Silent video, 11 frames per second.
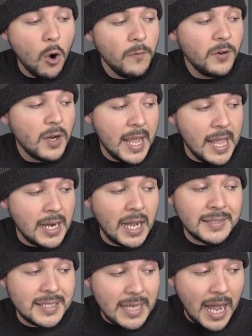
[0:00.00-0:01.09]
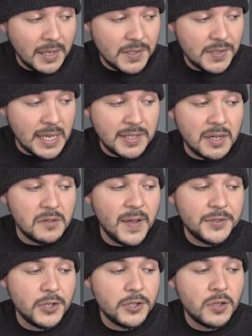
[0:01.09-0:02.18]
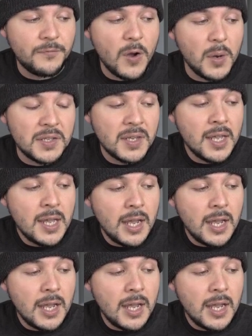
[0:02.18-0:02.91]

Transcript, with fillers: overhang on stocks and said investors should focus